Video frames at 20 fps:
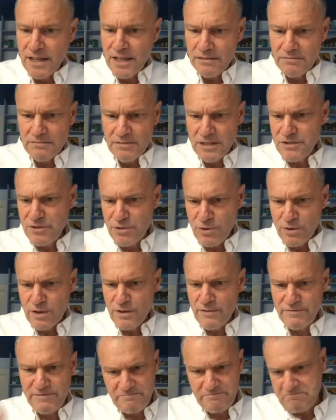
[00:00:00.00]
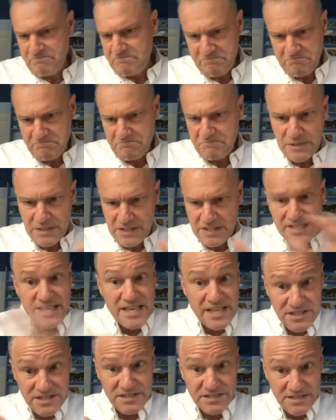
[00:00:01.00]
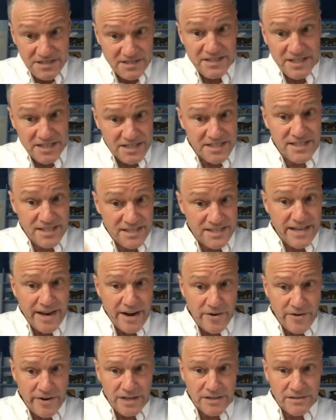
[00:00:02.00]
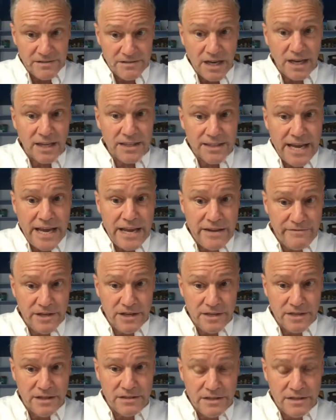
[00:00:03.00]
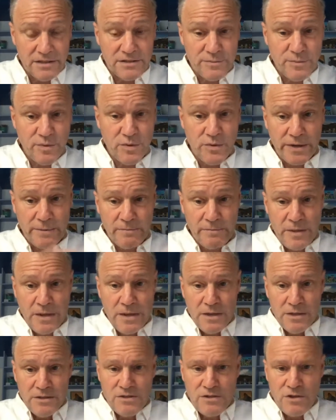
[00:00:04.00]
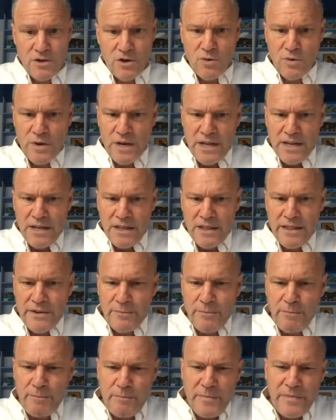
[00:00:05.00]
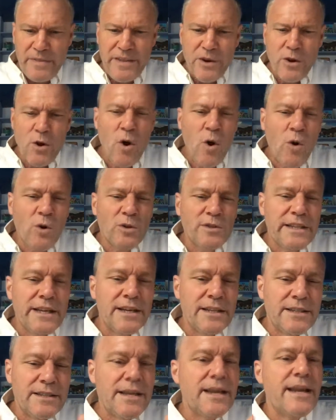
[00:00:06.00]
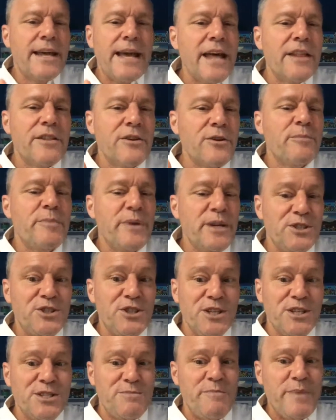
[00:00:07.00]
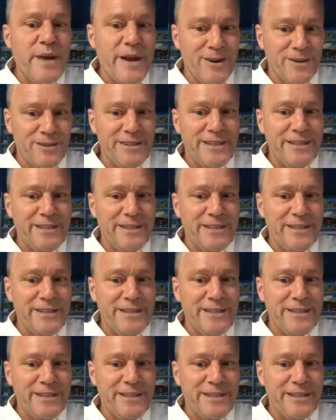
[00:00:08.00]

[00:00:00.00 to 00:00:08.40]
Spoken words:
sort of sees the Caesarians, Octavian at this point. So they're holding it together, but just barely.